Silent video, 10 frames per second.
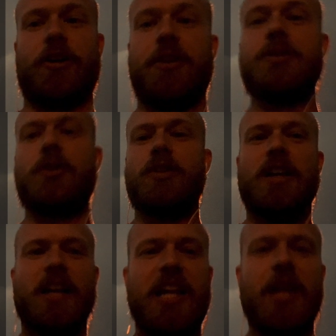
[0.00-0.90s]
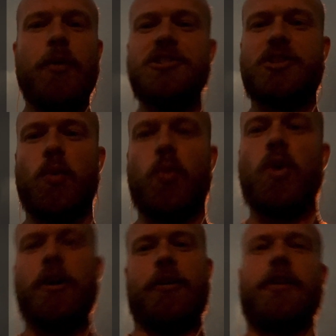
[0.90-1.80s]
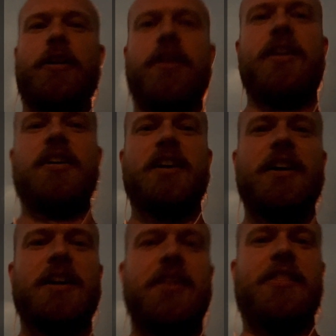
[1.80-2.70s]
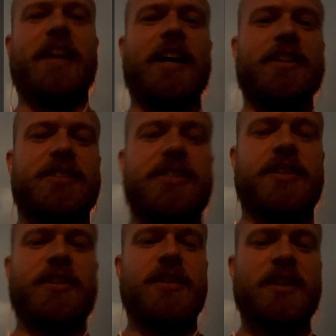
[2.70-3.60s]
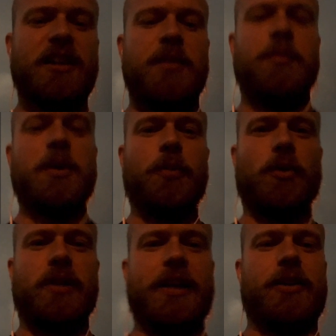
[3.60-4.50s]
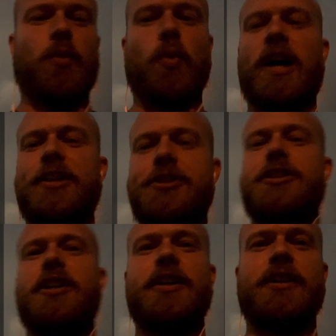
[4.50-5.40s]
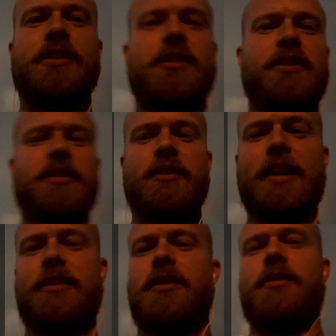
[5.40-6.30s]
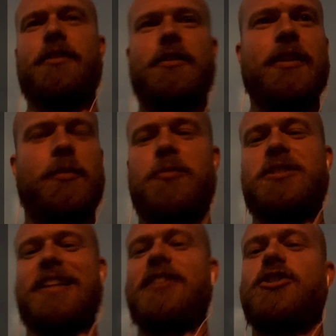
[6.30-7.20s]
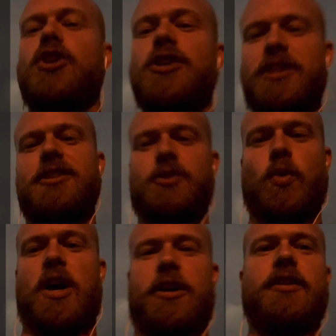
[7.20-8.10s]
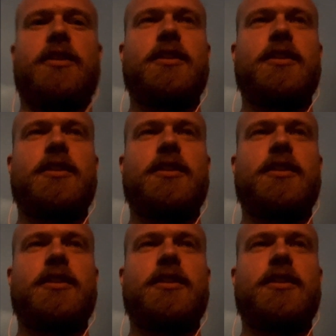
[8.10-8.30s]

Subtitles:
It was the water that people washed, it was like the dirtiest water.